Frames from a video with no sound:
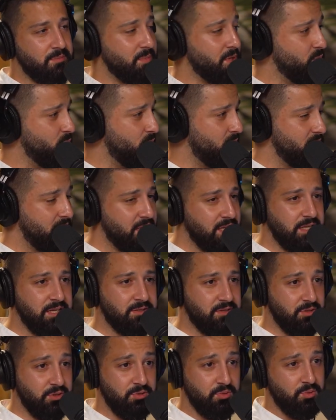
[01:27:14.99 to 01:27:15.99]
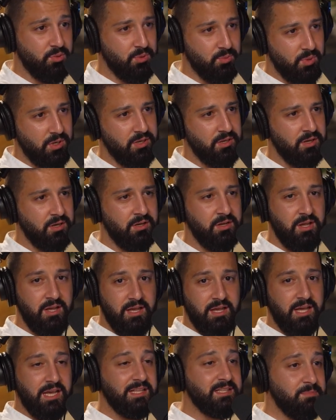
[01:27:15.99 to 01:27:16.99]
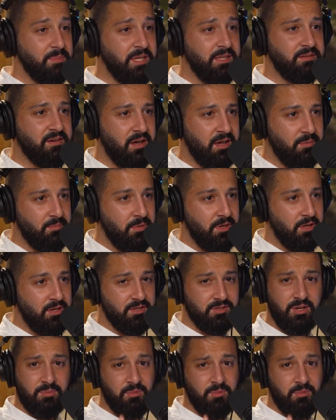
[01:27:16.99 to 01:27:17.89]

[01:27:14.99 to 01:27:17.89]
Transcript: telling me what they need to do or whatnot, it's me time.